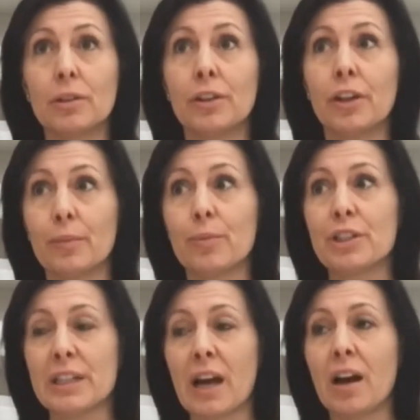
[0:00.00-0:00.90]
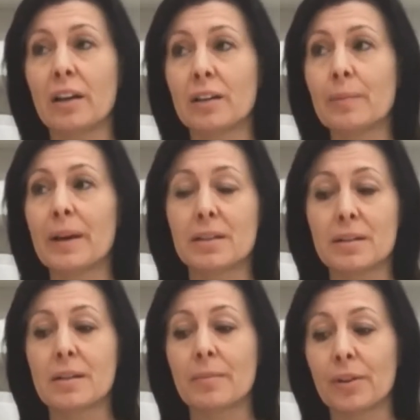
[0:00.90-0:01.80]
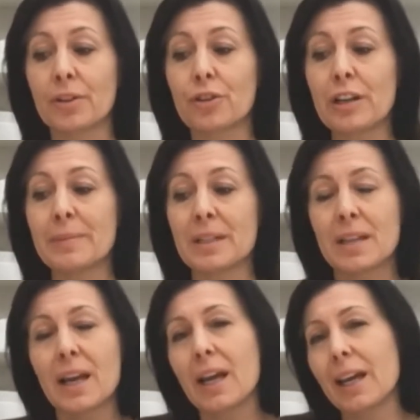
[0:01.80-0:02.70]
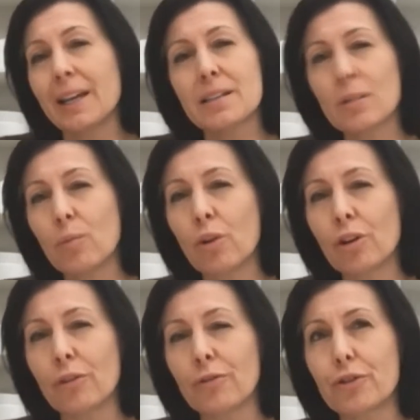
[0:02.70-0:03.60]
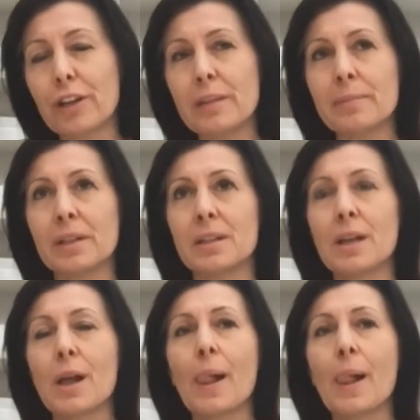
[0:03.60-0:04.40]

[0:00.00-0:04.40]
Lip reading: you know, pretty high compared to some other treatments, it is a one-off treatment.